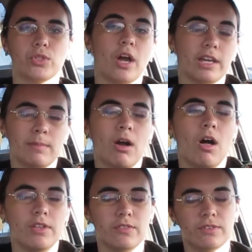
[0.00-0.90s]
talking about
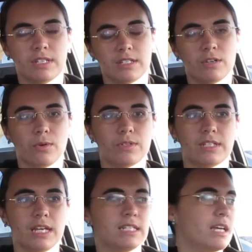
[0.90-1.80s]
all the different Disney roles
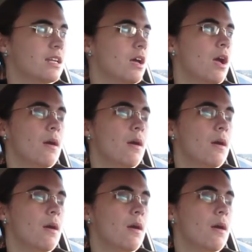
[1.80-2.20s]
that I did.